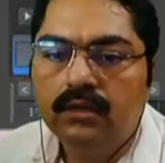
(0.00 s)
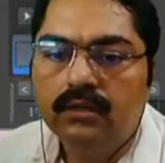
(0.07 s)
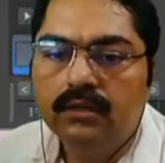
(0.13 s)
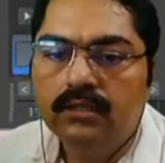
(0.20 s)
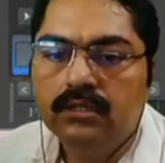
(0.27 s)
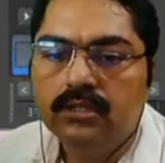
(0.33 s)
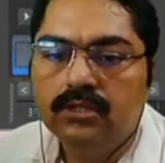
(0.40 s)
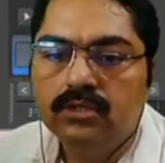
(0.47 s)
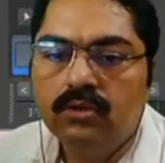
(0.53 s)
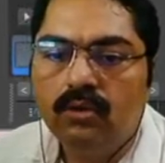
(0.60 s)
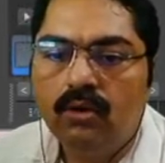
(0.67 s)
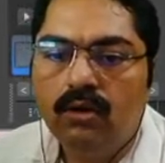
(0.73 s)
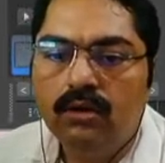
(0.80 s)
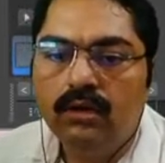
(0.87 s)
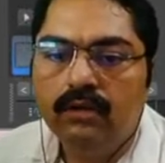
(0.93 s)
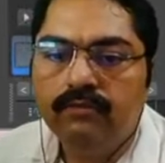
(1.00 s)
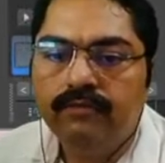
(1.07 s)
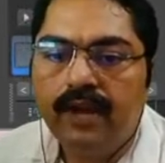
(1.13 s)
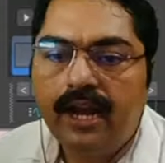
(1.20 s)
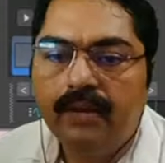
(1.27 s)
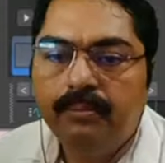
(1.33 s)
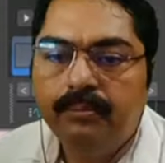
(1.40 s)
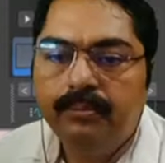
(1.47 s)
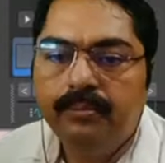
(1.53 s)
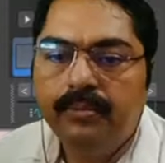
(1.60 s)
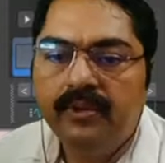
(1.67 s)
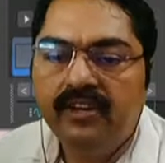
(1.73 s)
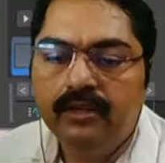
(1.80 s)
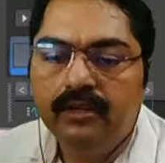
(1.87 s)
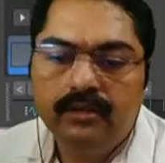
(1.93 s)
This is called a flat
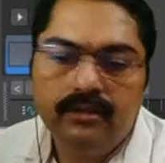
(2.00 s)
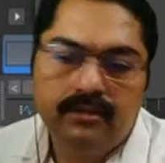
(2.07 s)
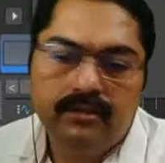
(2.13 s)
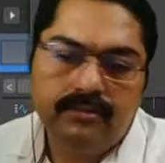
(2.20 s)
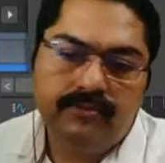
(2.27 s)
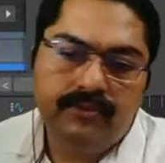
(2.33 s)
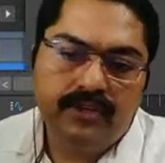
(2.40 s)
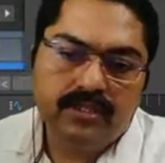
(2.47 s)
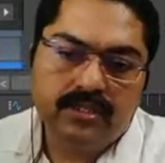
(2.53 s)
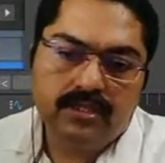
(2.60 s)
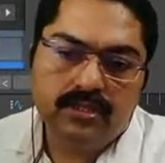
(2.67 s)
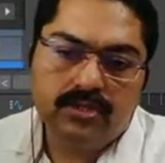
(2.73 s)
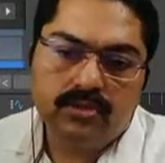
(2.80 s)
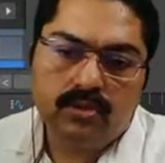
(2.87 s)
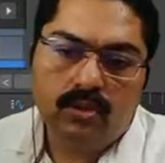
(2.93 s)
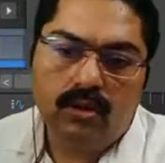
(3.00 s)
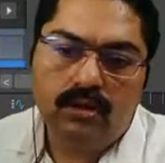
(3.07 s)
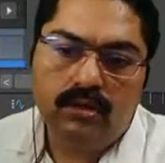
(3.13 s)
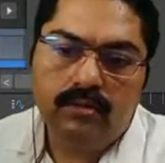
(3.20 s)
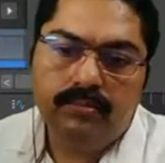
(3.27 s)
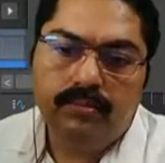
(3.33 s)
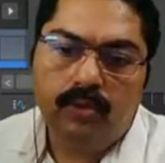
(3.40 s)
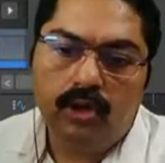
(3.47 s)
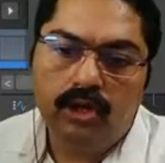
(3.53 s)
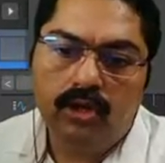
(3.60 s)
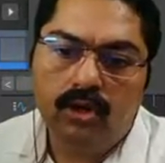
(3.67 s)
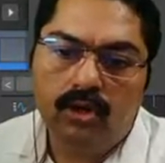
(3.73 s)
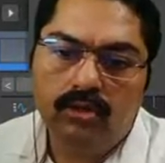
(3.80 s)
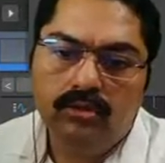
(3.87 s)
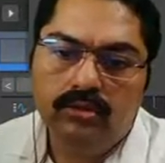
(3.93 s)
face is called
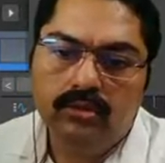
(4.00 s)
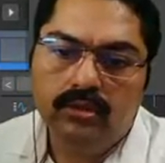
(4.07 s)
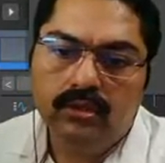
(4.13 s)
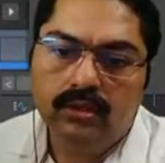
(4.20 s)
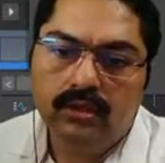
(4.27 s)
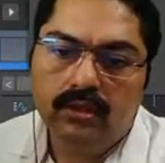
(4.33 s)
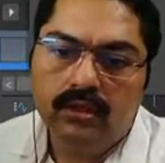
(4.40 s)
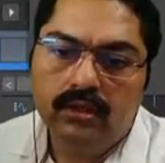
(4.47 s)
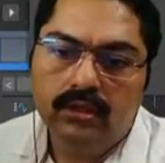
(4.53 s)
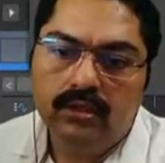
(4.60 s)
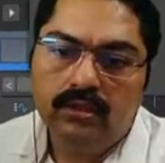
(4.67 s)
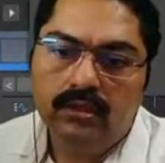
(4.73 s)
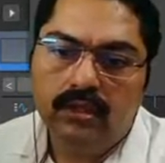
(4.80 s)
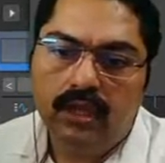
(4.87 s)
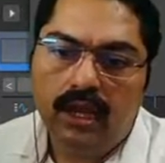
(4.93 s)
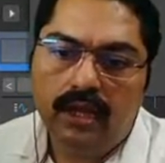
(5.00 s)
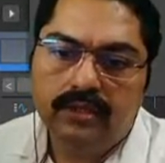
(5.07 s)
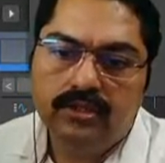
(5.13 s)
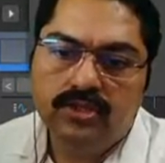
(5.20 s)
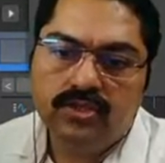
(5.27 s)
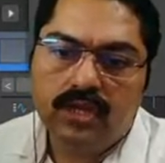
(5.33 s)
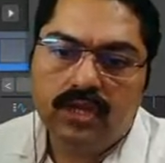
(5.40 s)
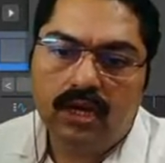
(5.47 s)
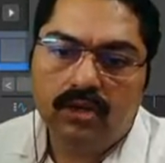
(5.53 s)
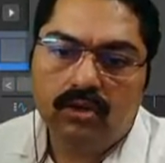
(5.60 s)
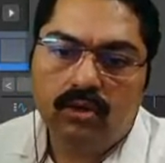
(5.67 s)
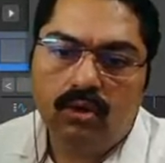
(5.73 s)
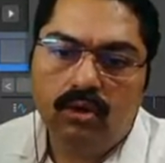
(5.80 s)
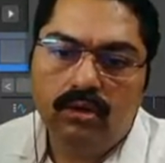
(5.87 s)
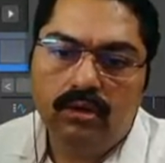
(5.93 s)
polygon. The edges are
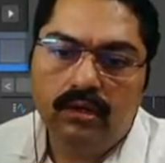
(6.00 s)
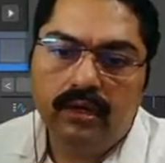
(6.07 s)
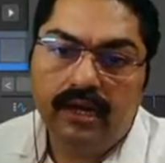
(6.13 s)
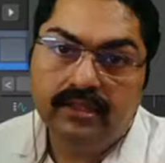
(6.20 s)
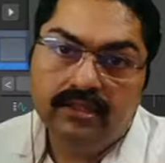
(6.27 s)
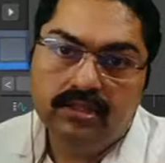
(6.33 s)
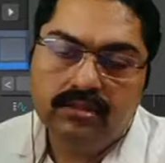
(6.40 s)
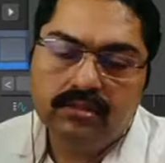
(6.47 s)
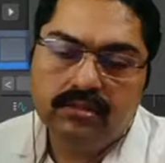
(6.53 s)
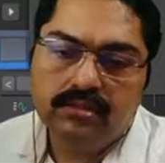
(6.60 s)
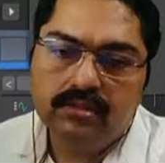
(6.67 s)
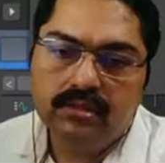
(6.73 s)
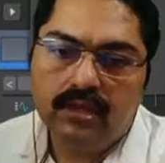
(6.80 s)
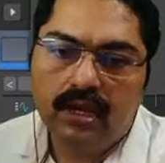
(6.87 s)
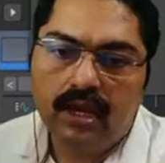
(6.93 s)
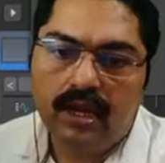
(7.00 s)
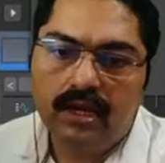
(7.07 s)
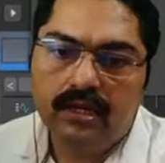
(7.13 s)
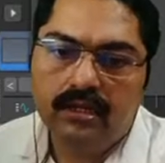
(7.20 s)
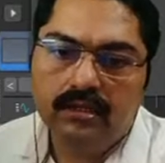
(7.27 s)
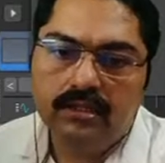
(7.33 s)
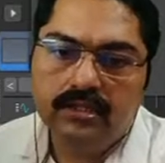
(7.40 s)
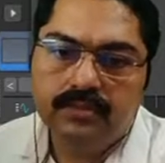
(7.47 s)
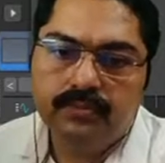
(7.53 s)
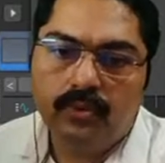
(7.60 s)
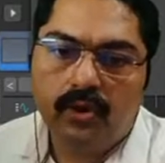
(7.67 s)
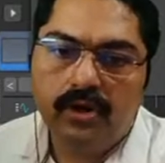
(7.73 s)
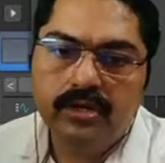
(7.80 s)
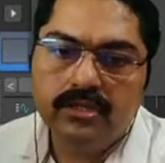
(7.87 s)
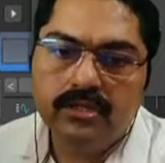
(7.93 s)
called edges, and these
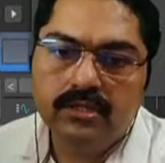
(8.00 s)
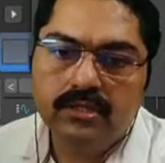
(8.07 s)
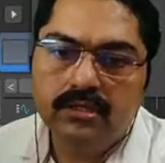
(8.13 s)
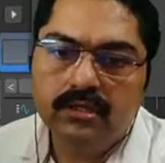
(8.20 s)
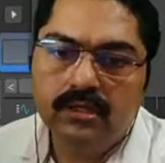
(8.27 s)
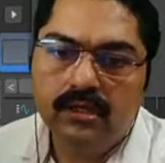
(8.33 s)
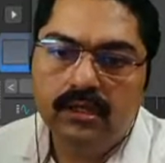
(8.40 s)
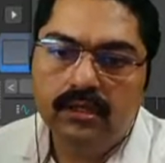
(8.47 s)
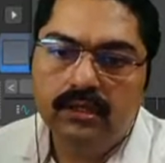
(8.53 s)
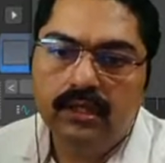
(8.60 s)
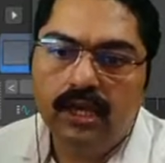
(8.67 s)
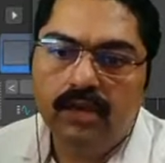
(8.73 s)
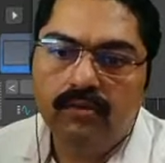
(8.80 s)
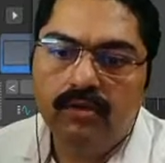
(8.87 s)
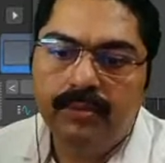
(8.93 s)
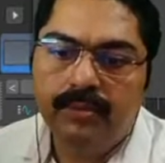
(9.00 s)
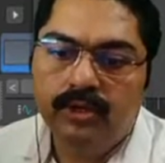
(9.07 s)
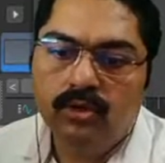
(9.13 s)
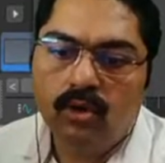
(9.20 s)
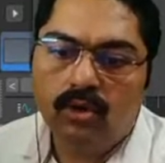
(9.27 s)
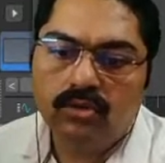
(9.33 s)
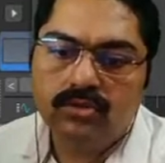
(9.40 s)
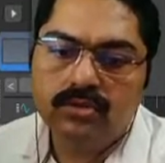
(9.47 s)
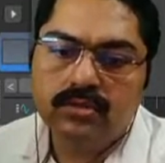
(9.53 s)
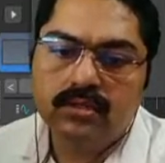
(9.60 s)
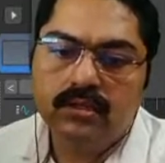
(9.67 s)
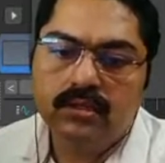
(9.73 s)
points there will be dots.